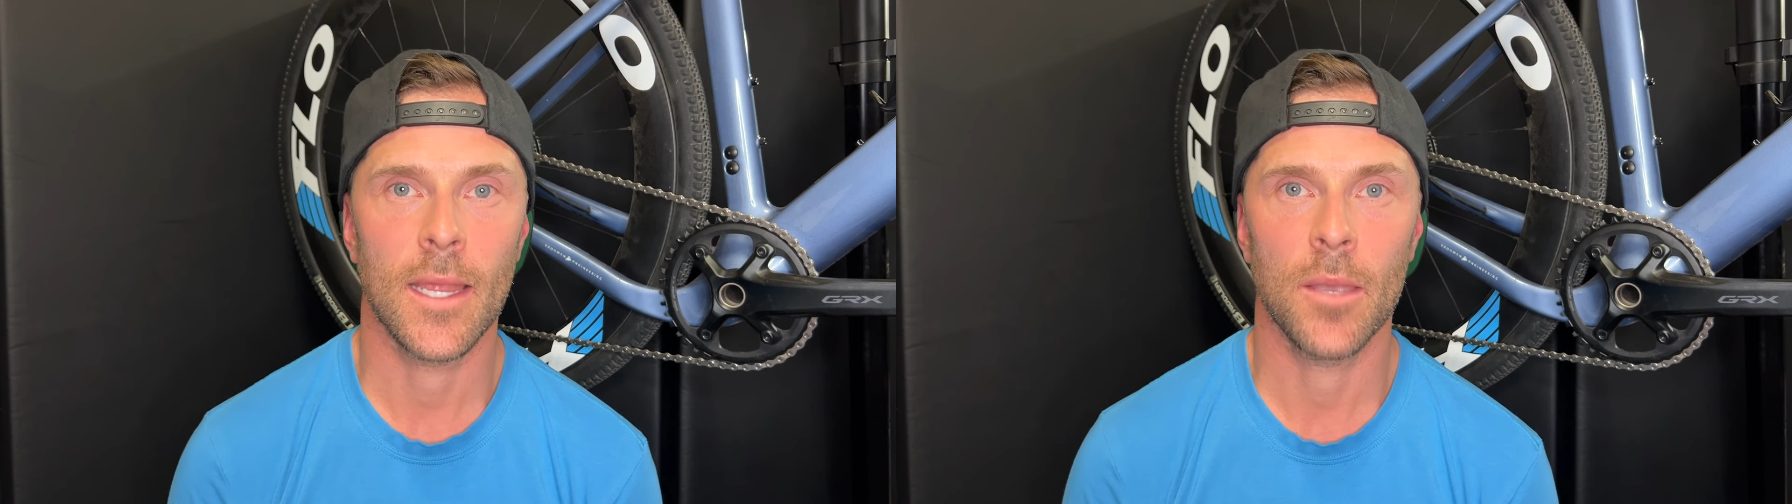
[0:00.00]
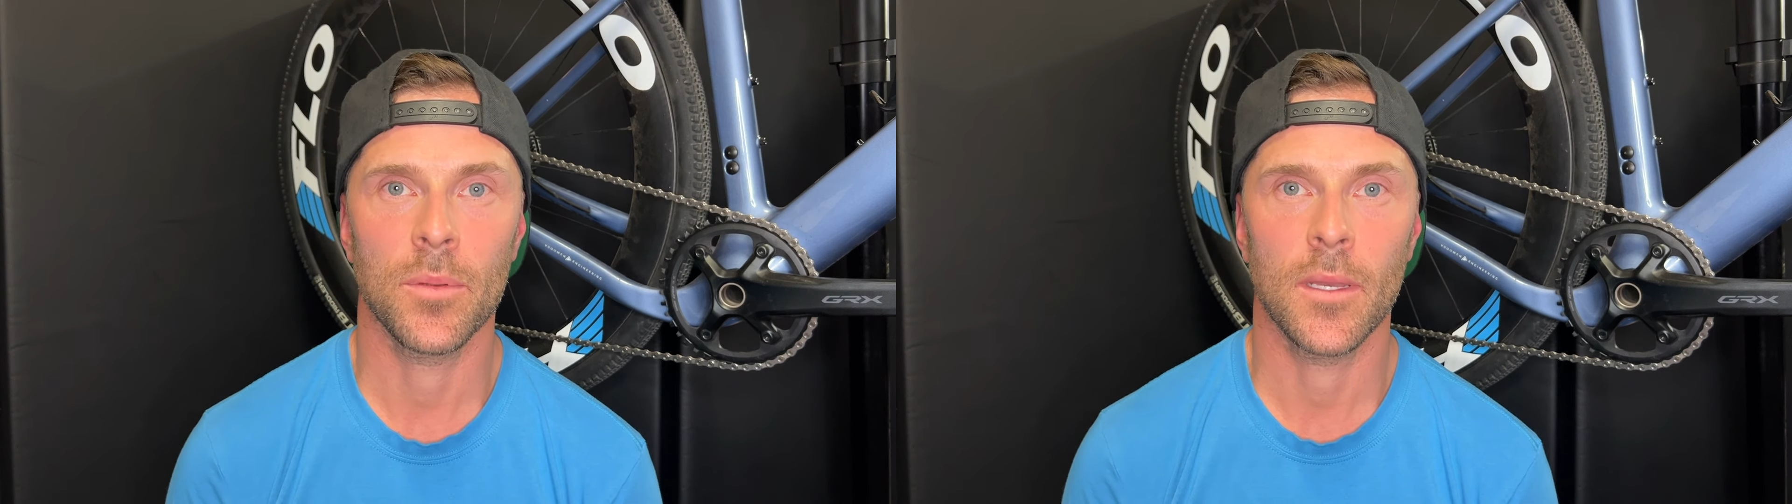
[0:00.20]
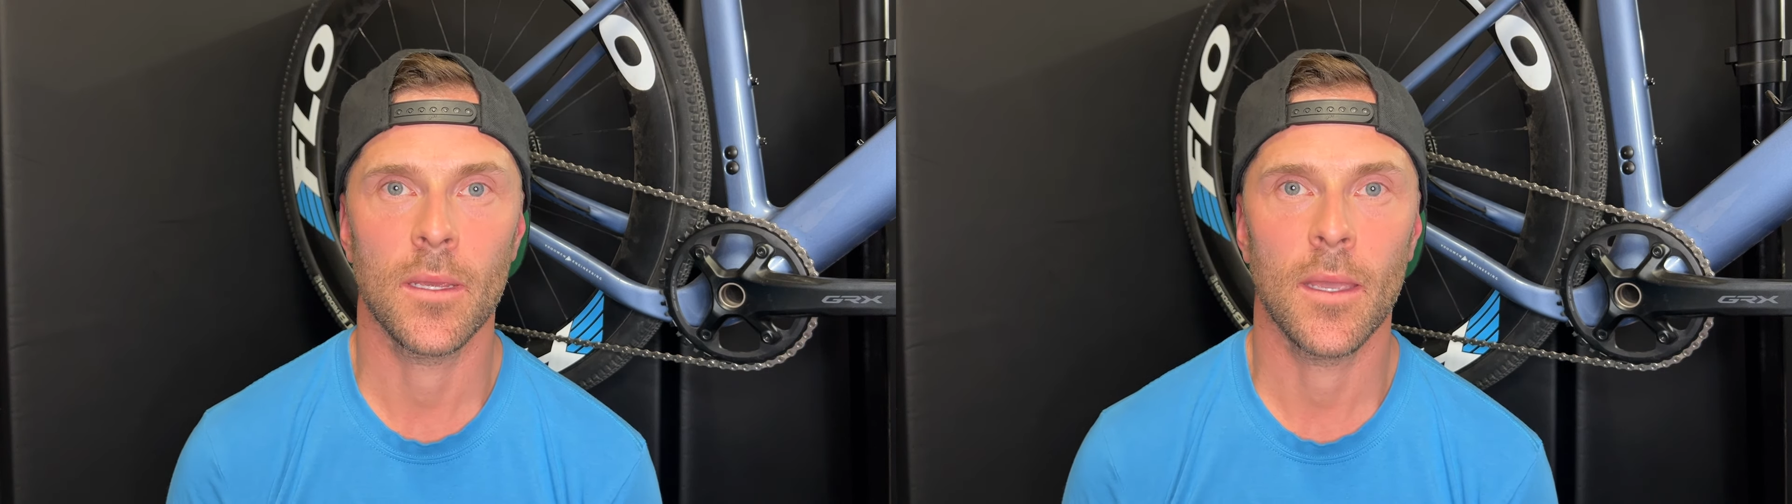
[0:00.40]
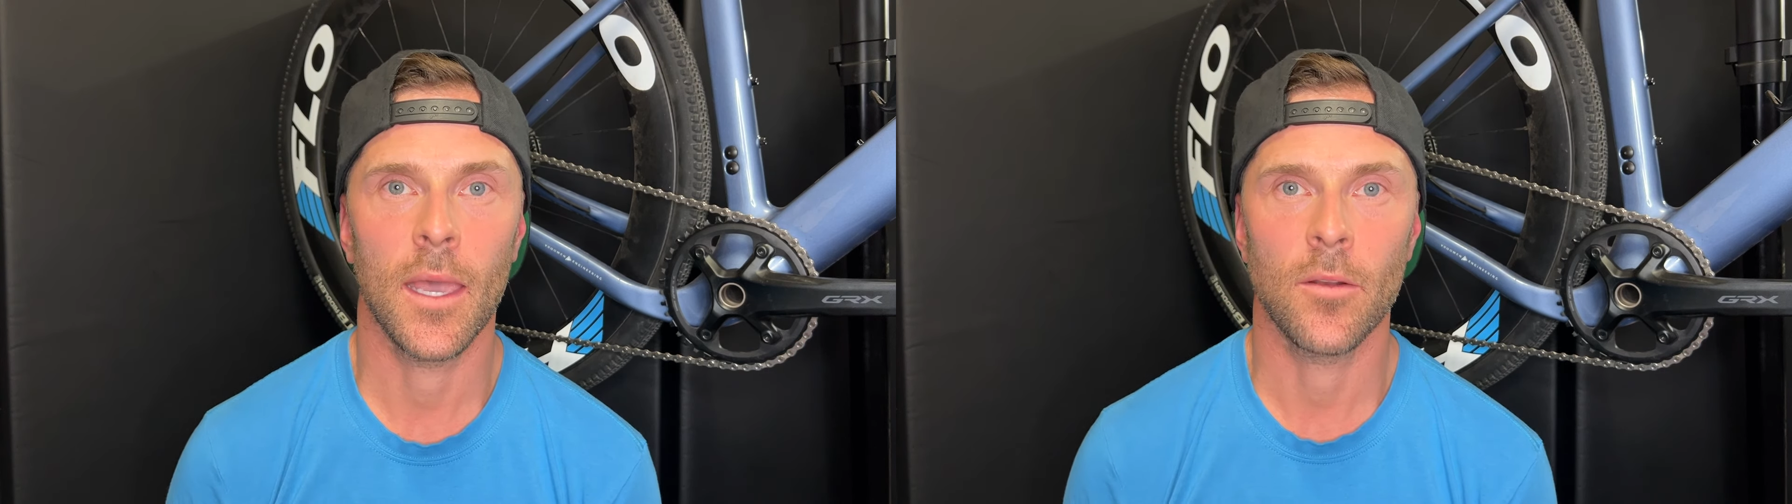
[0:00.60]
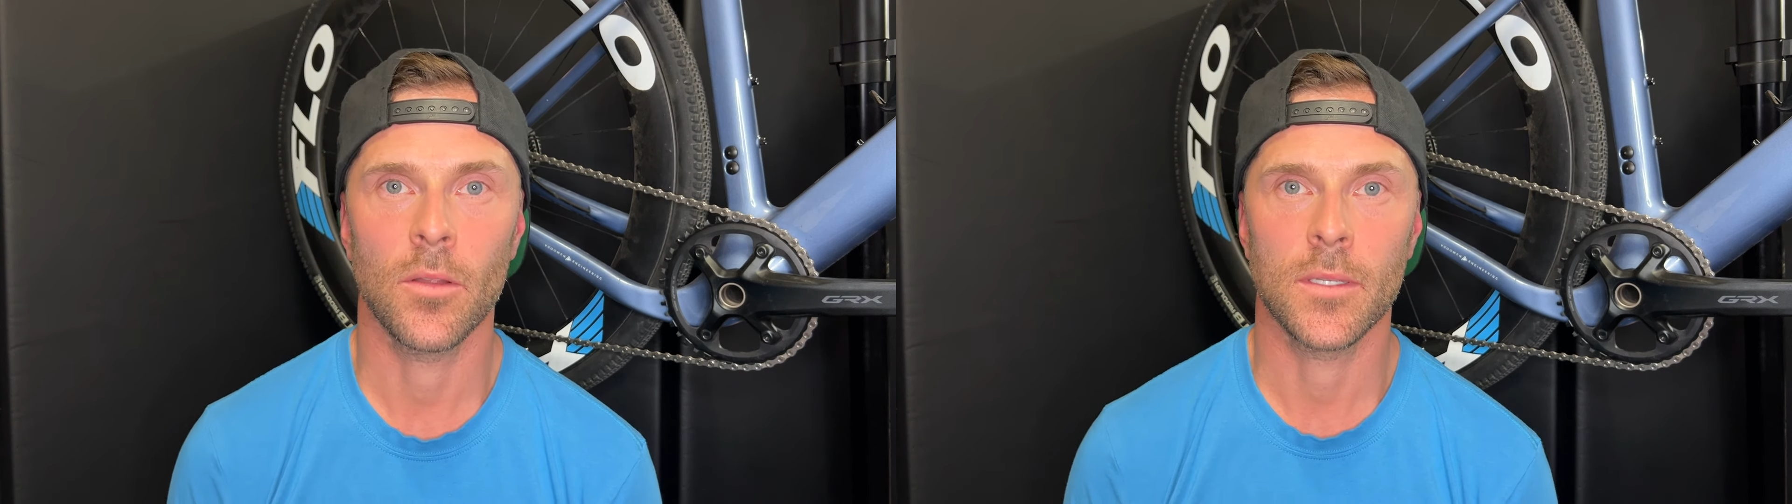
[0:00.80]
happening
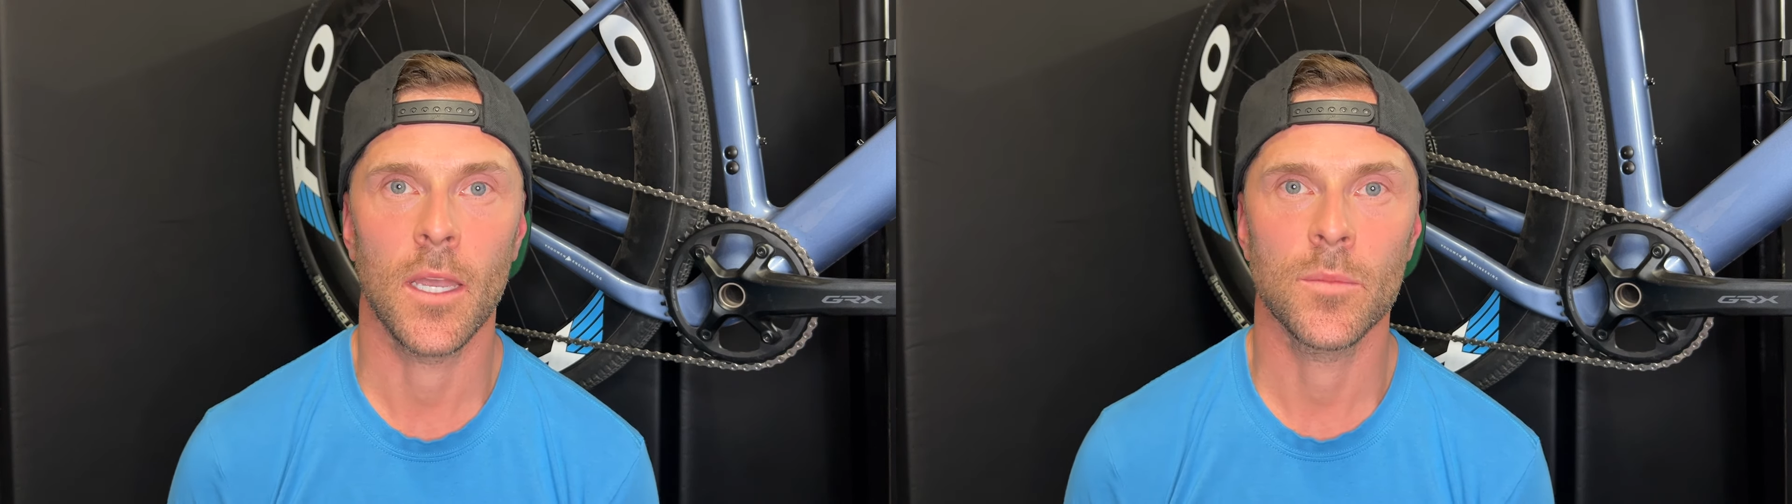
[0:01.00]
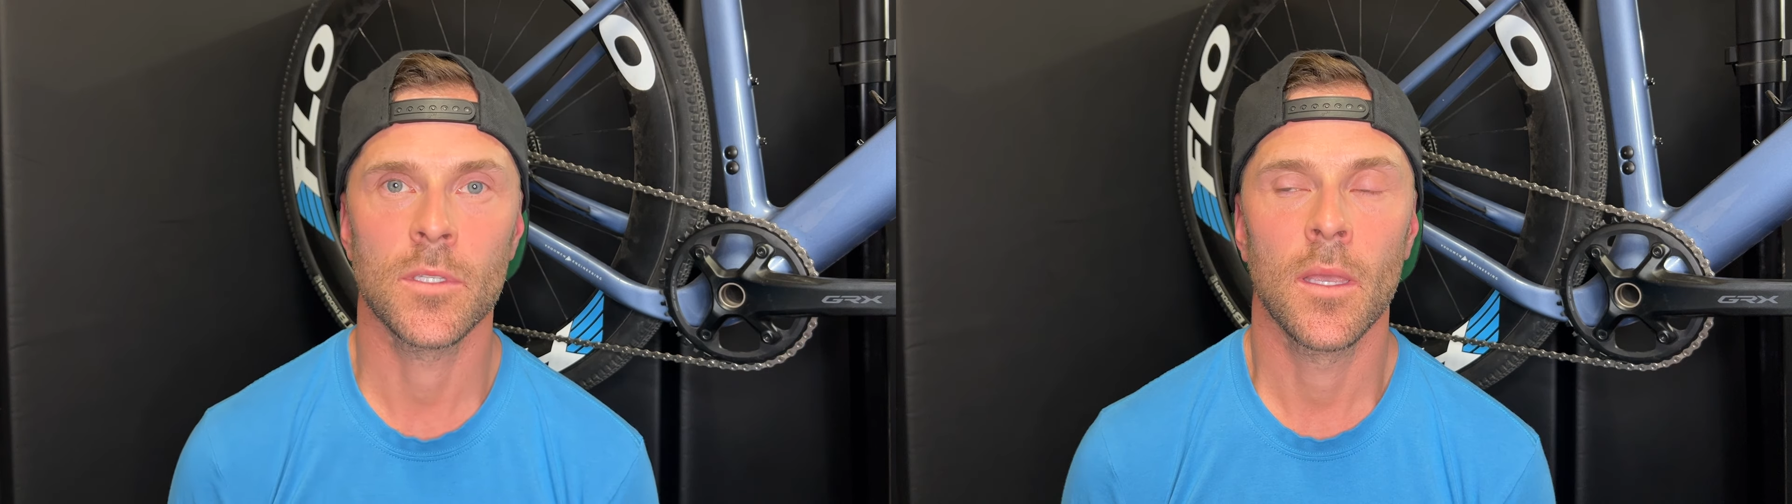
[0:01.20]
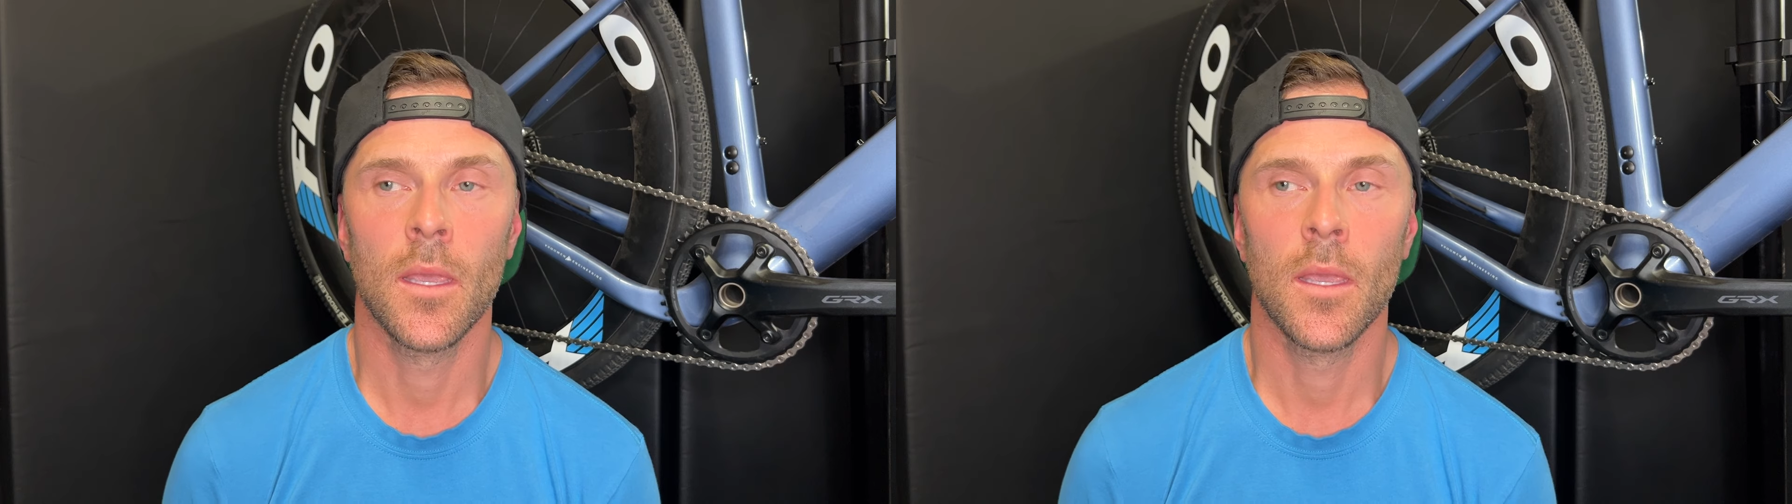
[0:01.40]
at all times.